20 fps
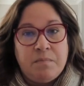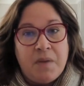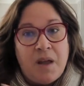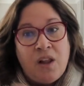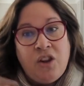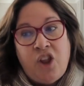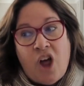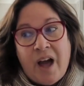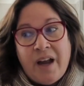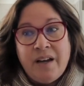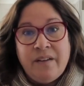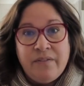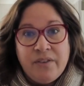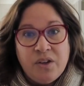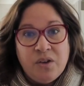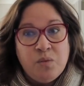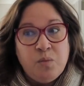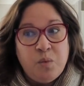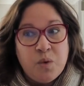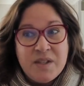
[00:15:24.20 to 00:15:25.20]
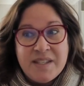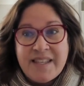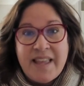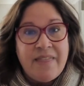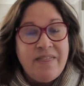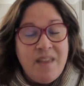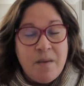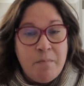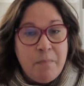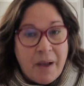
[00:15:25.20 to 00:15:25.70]
a lot of you will
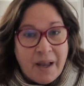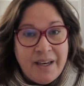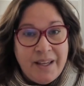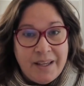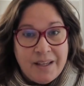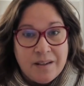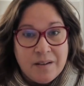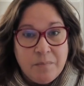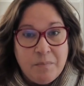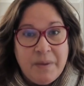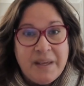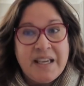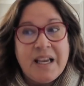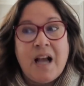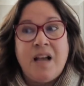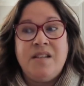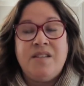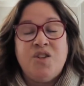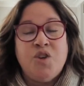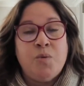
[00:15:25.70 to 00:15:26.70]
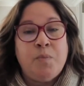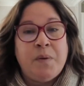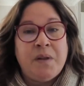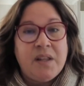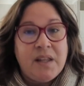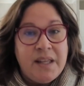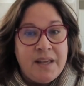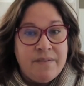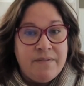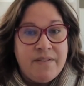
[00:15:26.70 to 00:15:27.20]
send them money because you
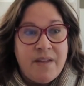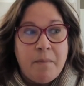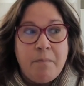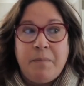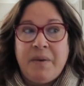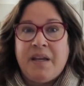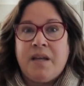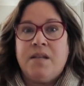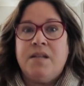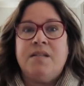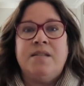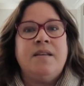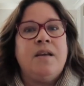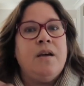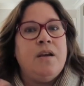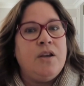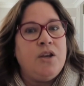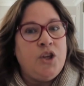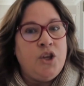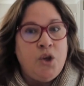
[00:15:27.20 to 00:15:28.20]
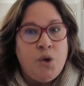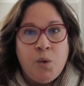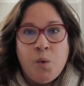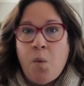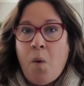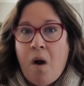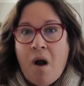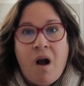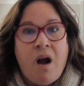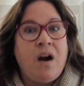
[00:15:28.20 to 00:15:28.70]
believe them because
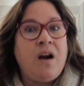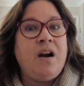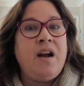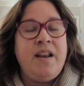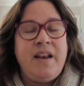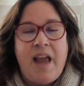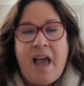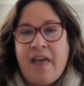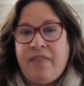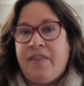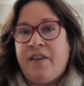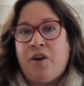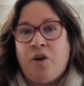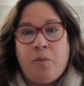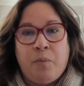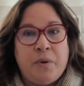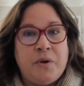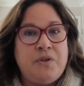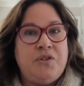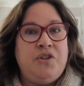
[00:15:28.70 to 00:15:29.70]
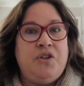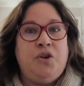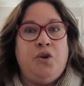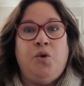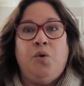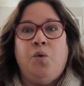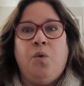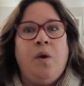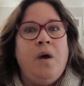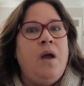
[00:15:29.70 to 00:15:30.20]
you are an ethical person
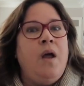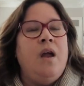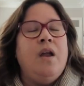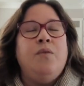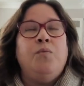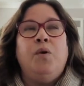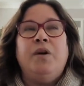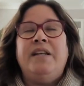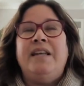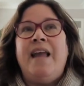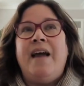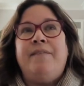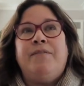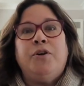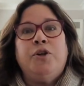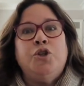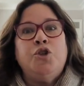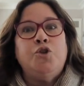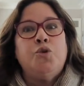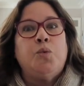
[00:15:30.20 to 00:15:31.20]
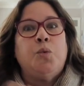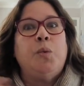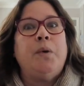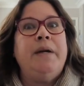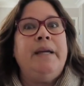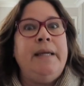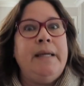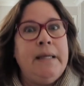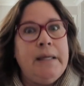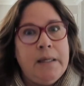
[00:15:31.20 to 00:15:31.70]
who would never
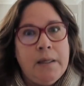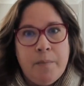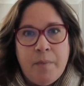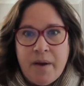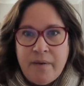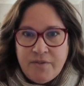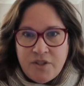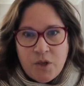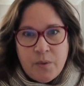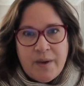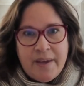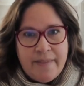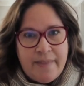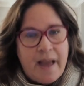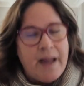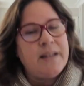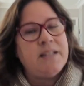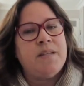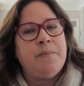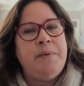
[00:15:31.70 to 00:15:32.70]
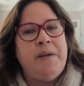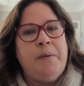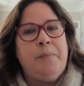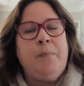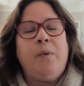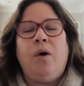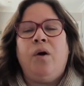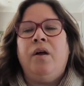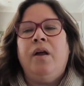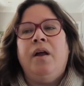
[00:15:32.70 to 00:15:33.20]
dream of doing that to
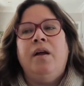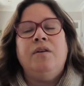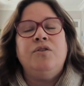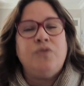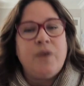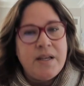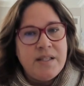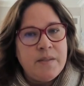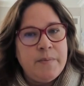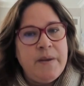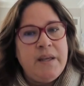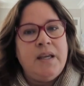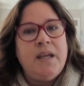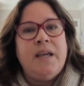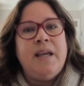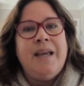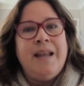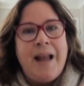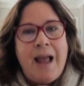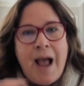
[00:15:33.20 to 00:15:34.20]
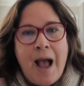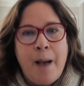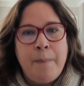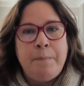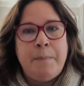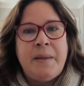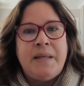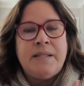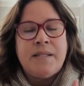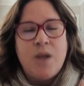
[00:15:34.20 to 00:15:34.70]
people. Trust me, it
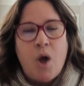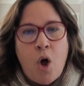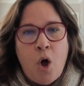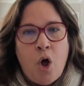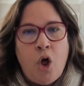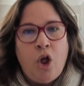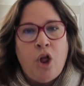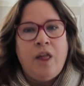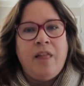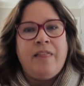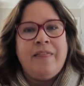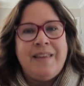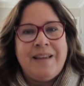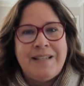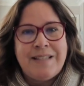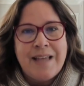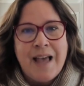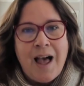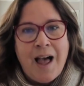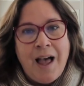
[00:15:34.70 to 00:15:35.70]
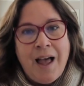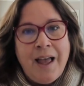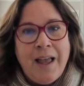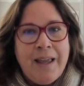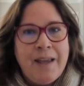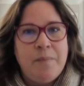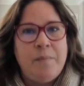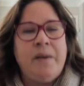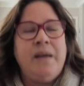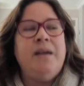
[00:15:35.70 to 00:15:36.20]
happens all the
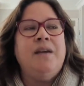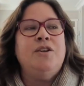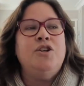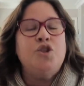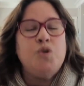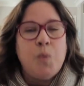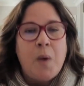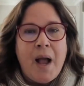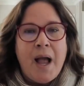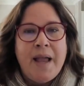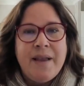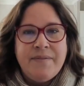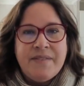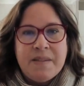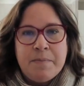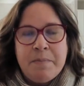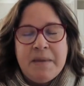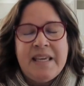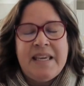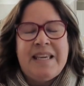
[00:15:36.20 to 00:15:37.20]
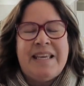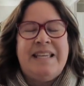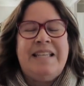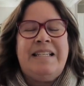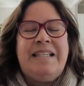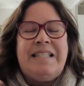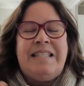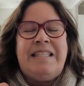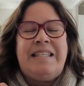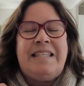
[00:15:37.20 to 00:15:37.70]
time. Drives me
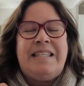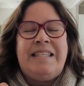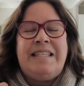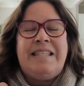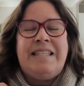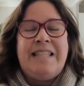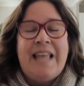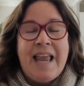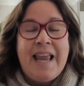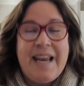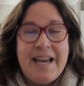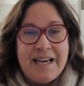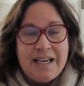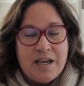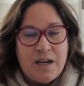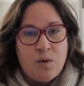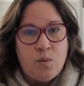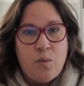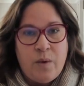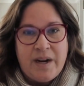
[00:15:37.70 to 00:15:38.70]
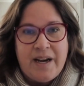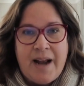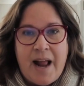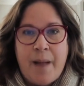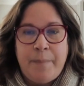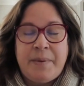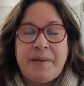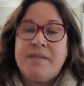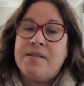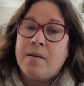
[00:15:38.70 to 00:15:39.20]
insane when it
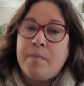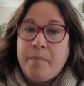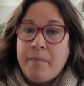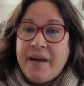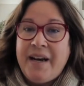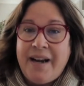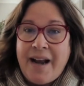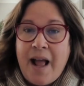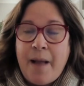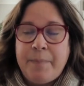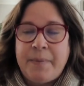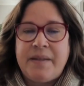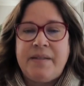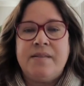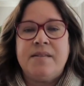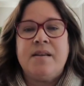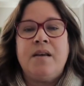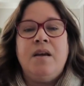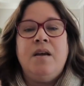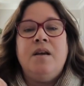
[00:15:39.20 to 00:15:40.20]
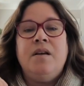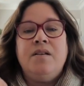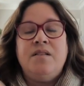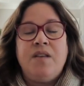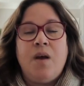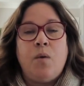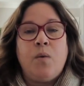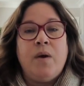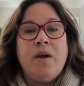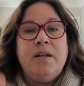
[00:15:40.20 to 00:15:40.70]
happens, but it happens.
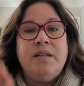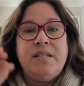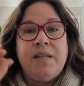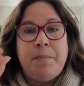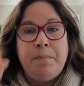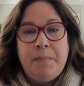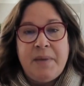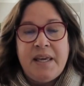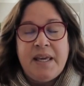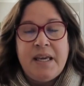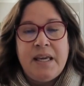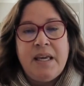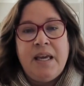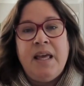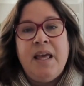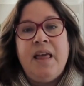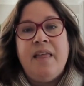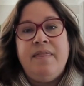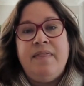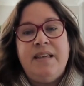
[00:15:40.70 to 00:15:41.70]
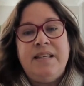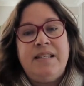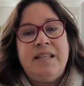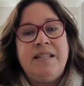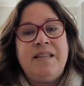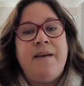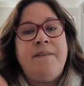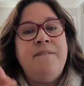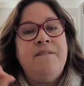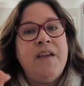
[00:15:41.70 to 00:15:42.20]
So, to me, this
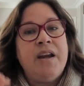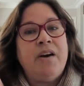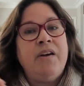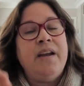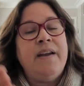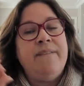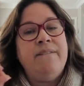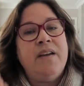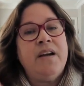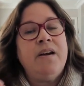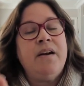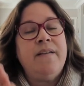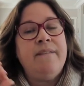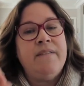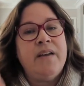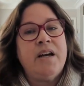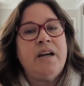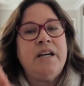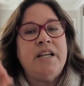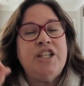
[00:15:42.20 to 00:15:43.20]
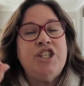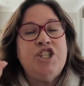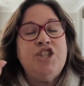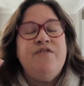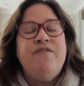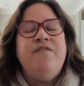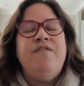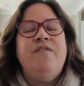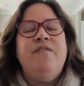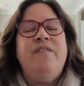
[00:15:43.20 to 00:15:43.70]
is a very, very, very,
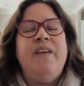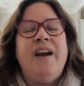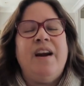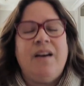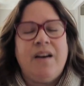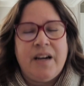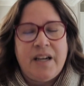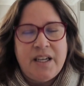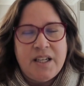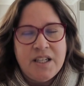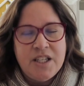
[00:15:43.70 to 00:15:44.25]
very